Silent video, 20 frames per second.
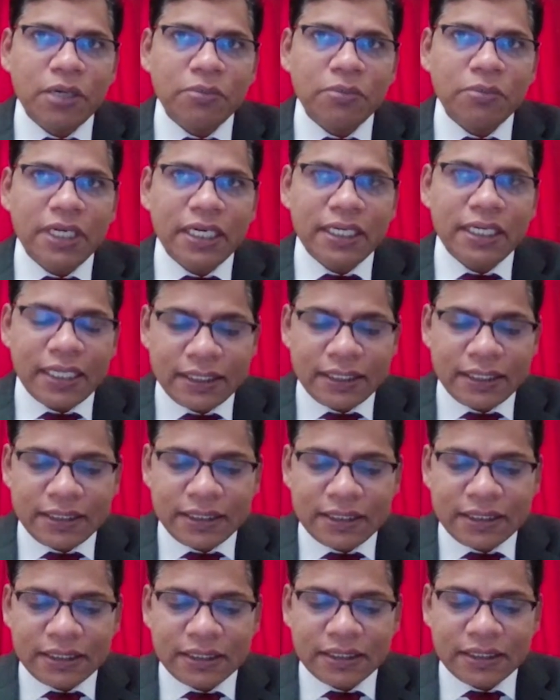that
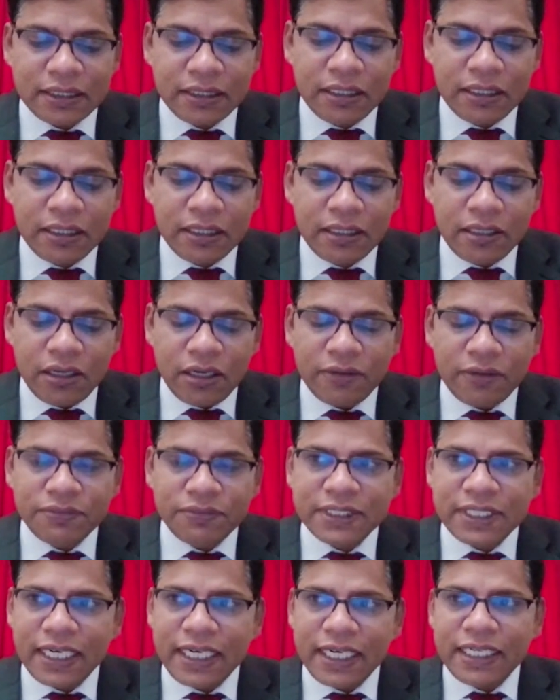consists of
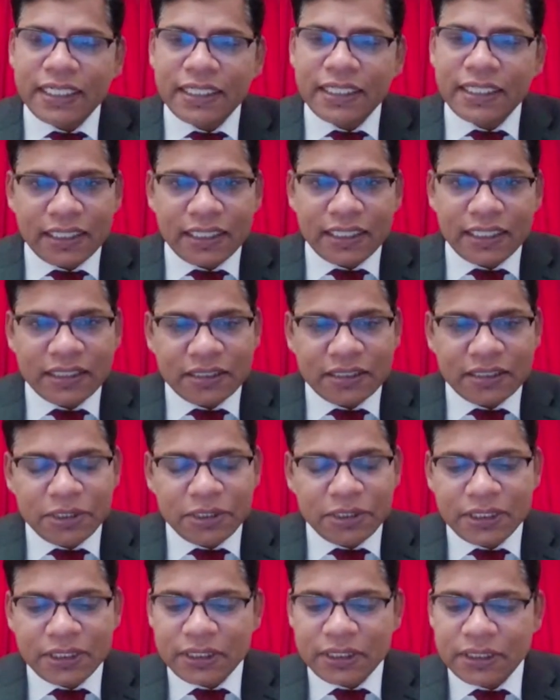screening the
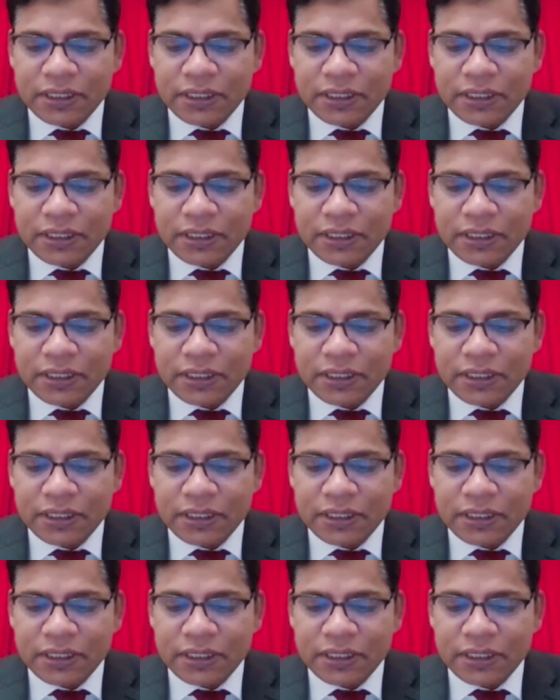customers,